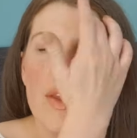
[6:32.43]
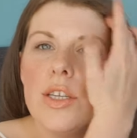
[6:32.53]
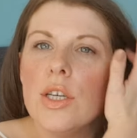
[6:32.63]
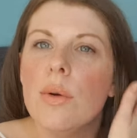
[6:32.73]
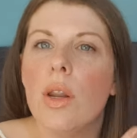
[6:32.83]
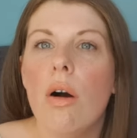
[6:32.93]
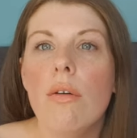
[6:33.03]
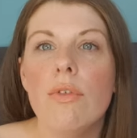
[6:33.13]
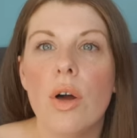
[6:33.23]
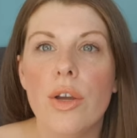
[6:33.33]
They do a lot
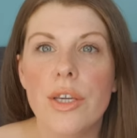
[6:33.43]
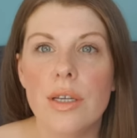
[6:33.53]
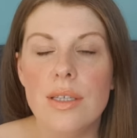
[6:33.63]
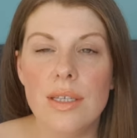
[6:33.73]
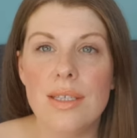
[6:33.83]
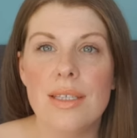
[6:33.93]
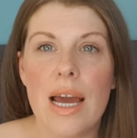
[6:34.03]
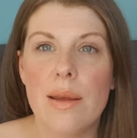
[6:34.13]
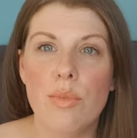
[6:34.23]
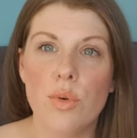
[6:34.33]
of like your
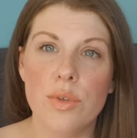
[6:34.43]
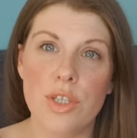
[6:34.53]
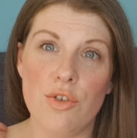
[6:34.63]
staples